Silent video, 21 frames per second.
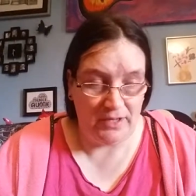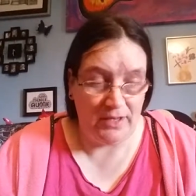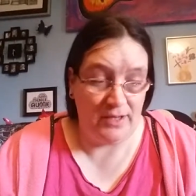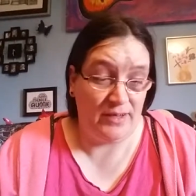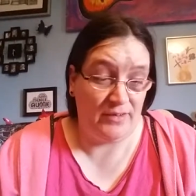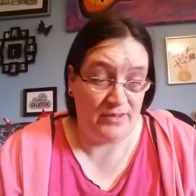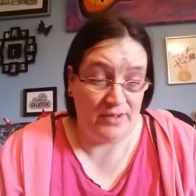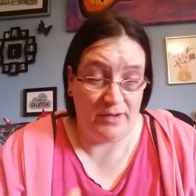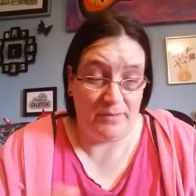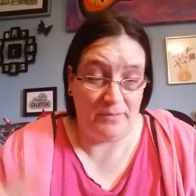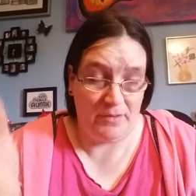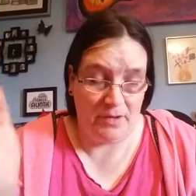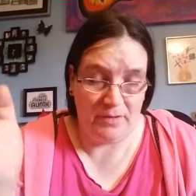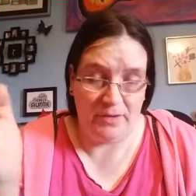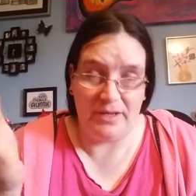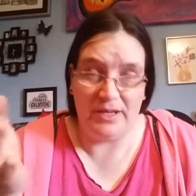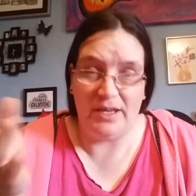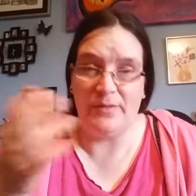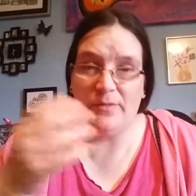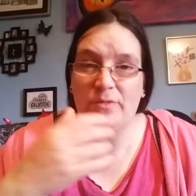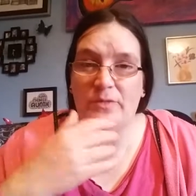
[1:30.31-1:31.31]
Like I said, I'm, I'm going
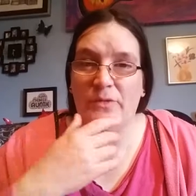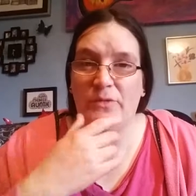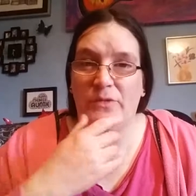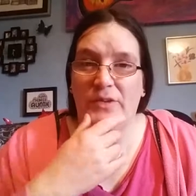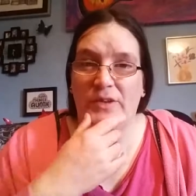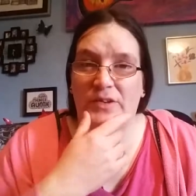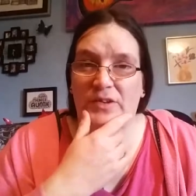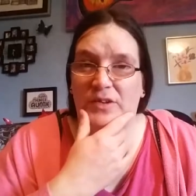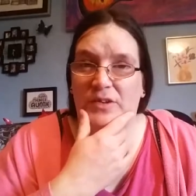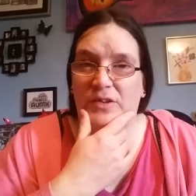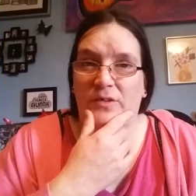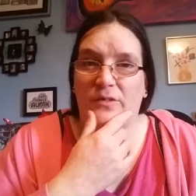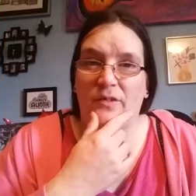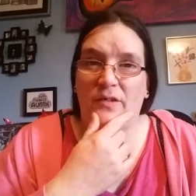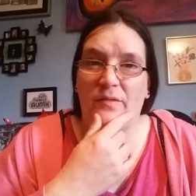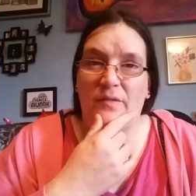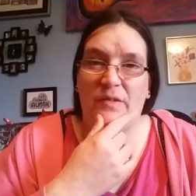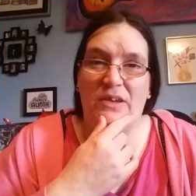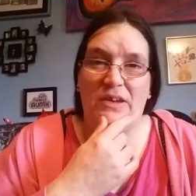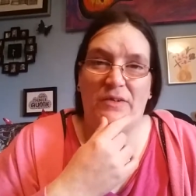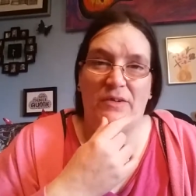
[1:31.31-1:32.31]
to give until 6 o'clock.
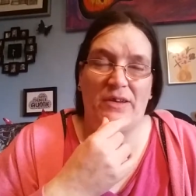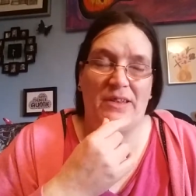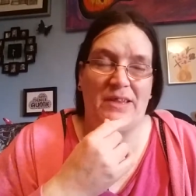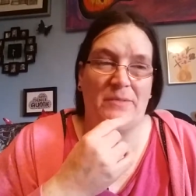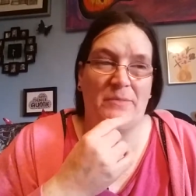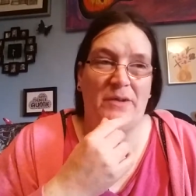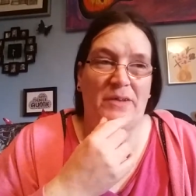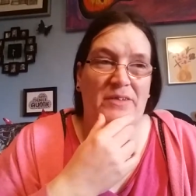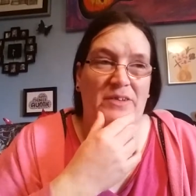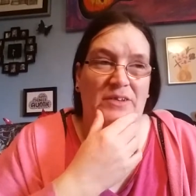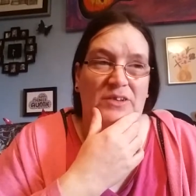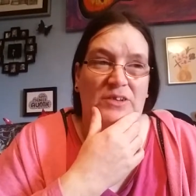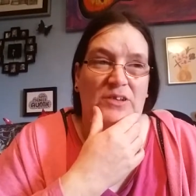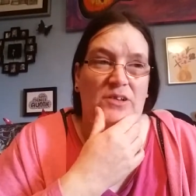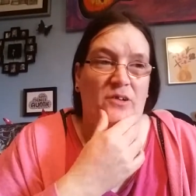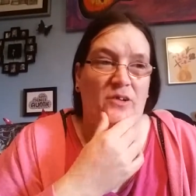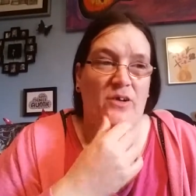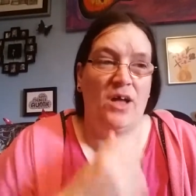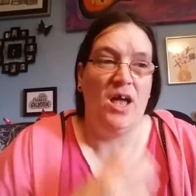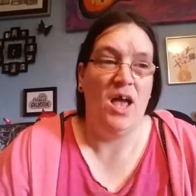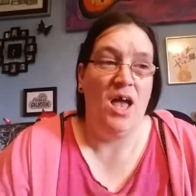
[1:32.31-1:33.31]
If I don't hear anything by 6
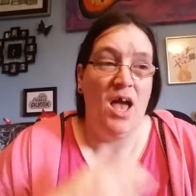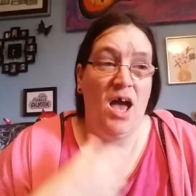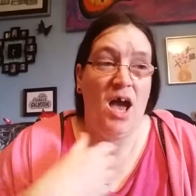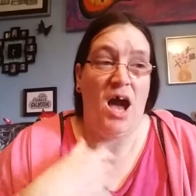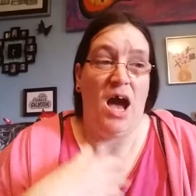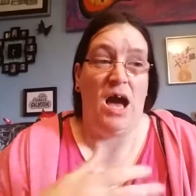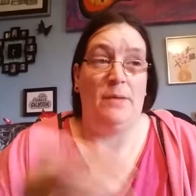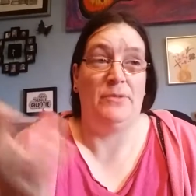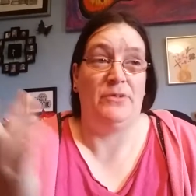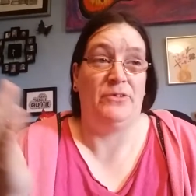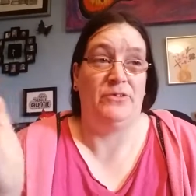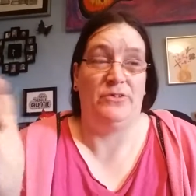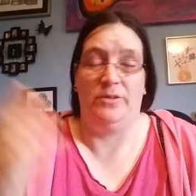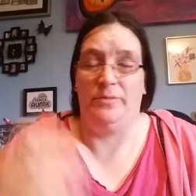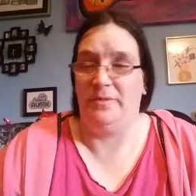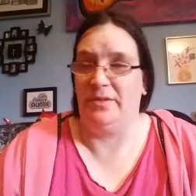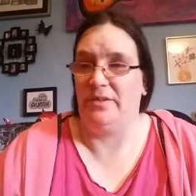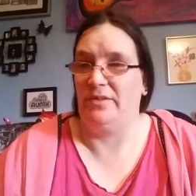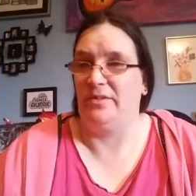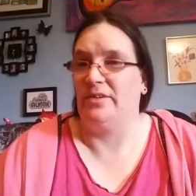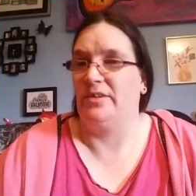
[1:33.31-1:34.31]
o'clock, I'm
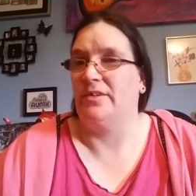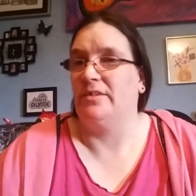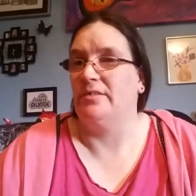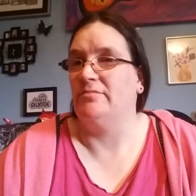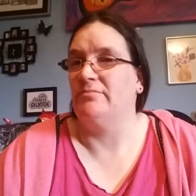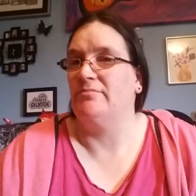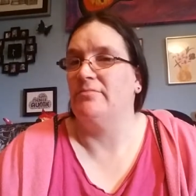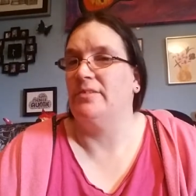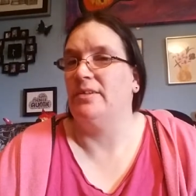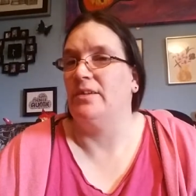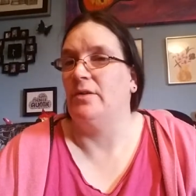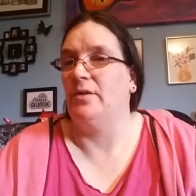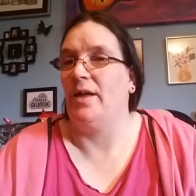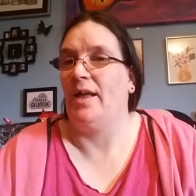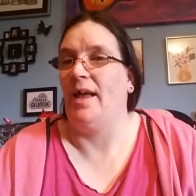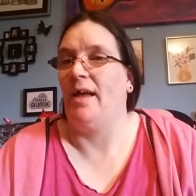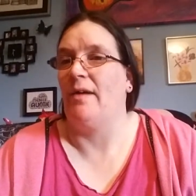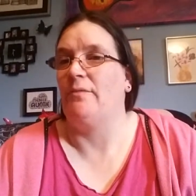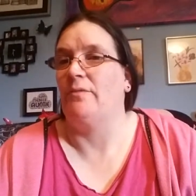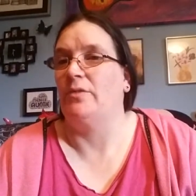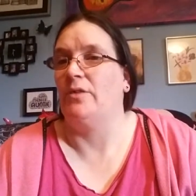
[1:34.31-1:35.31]
assuming it's going to, you know, I
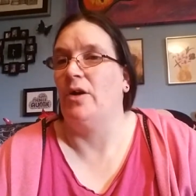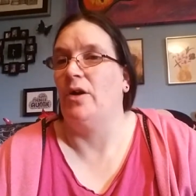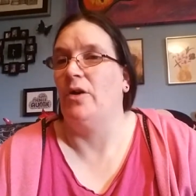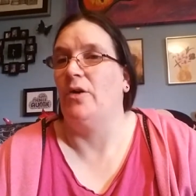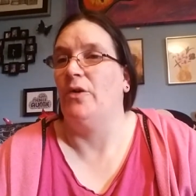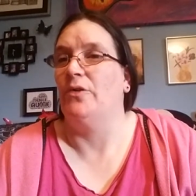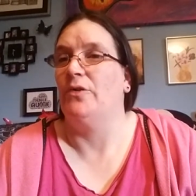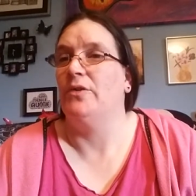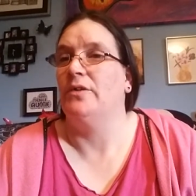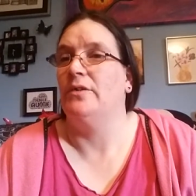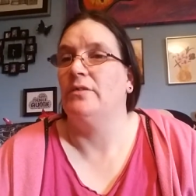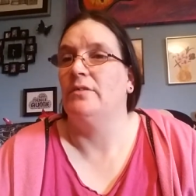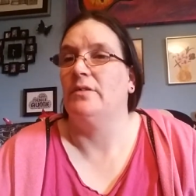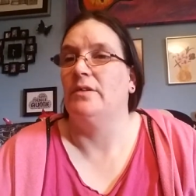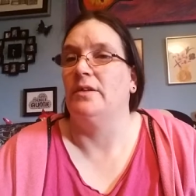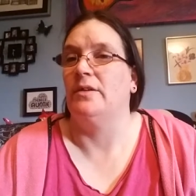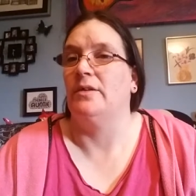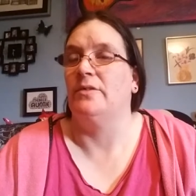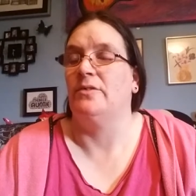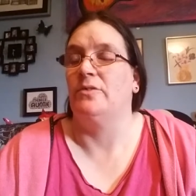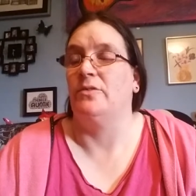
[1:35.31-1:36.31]
haven't heard.
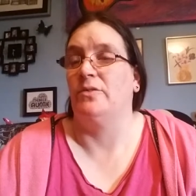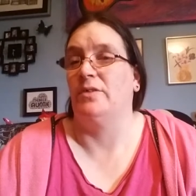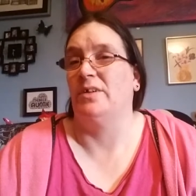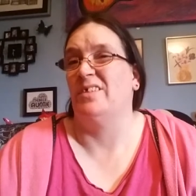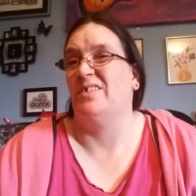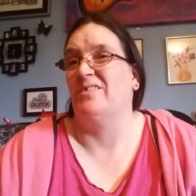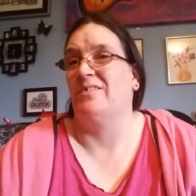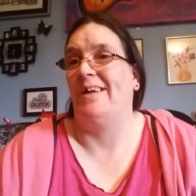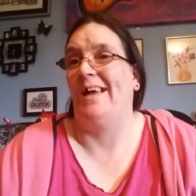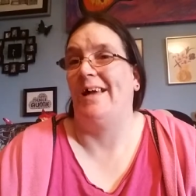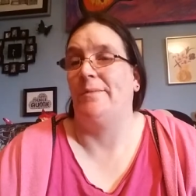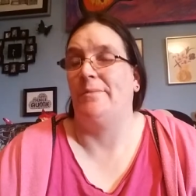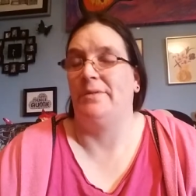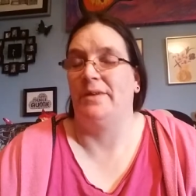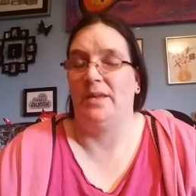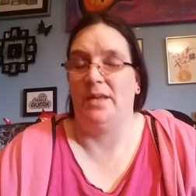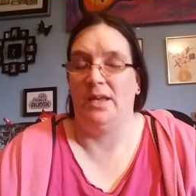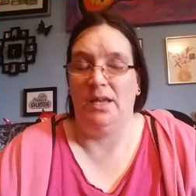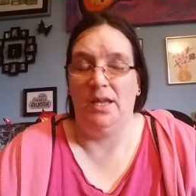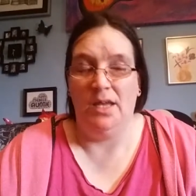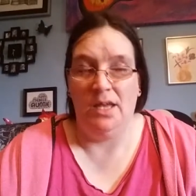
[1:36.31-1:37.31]
You know, it's not, it's not
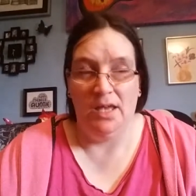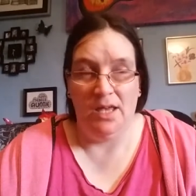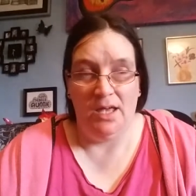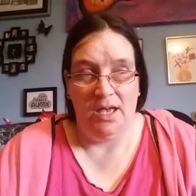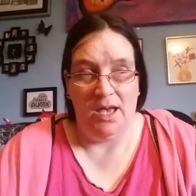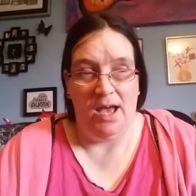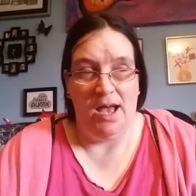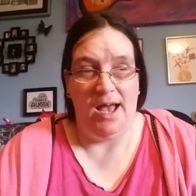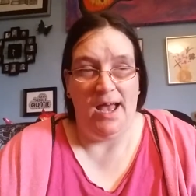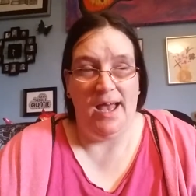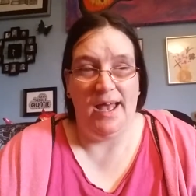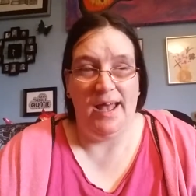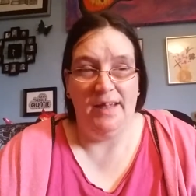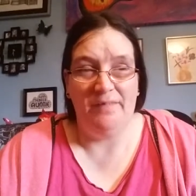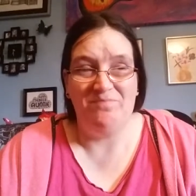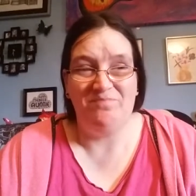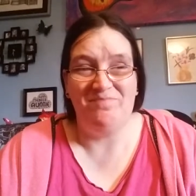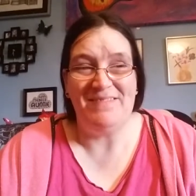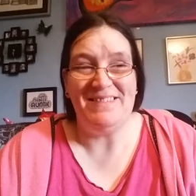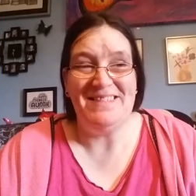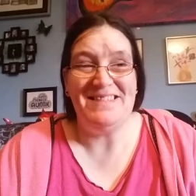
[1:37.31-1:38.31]
happening.
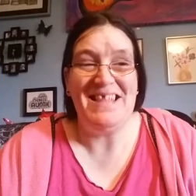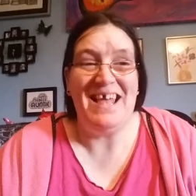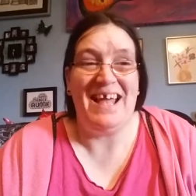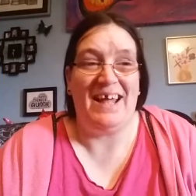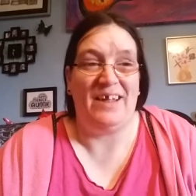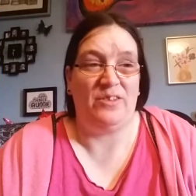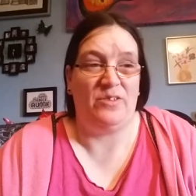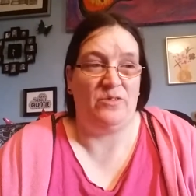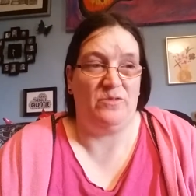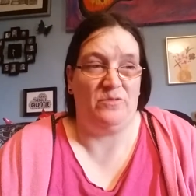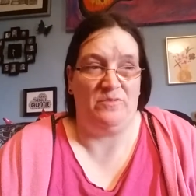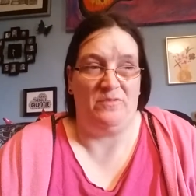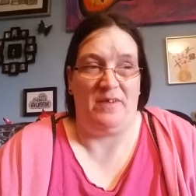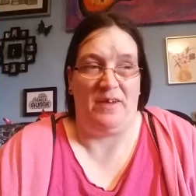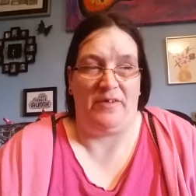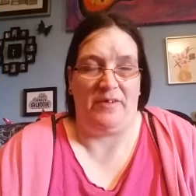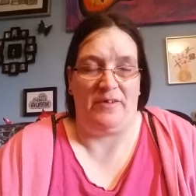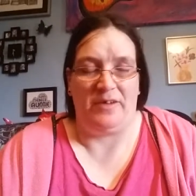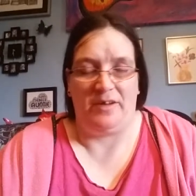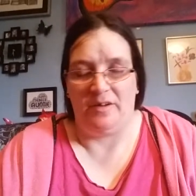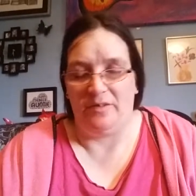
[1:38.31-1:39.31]
And that's
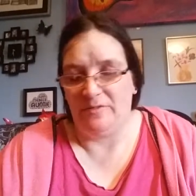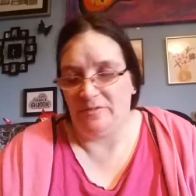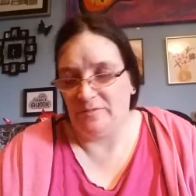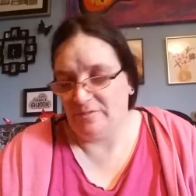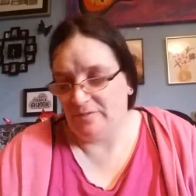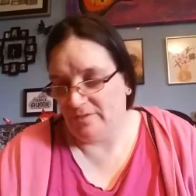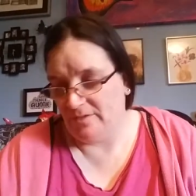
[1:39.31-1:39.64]
fair enough.